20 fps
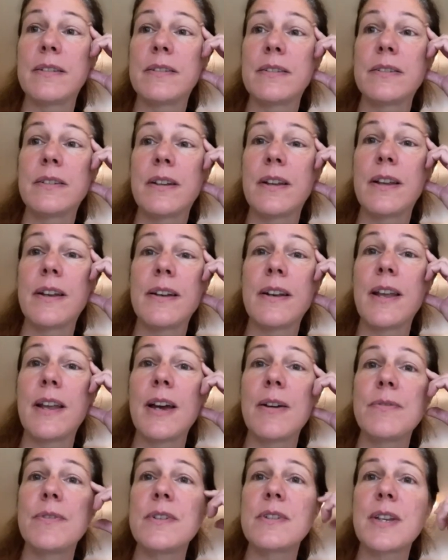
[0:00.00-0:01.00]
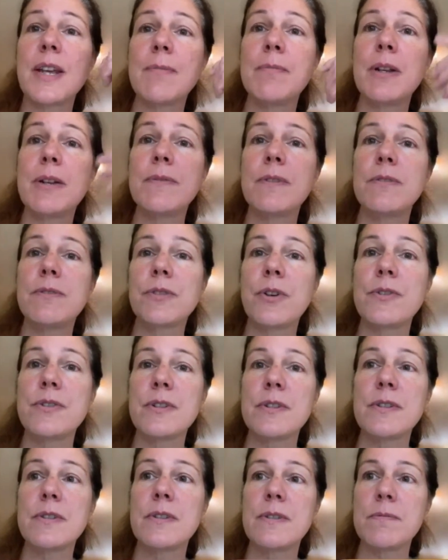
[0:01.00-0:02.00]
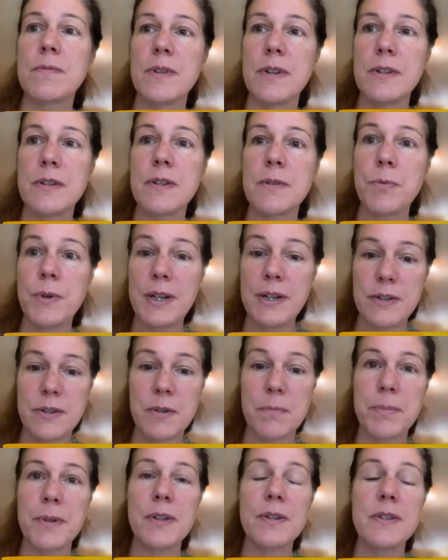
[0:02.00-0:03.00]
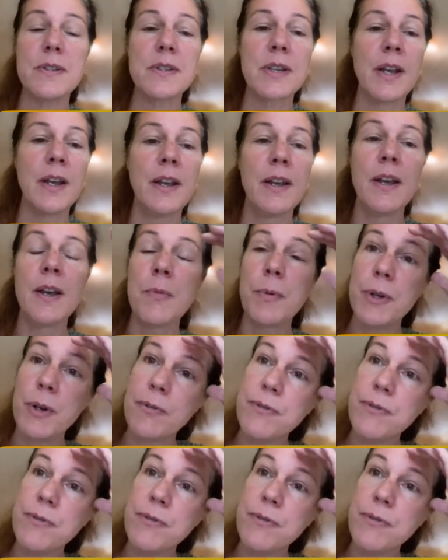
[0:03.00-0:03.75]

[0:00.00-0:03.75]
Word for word: aware and, and have the same level of consciousness as we do because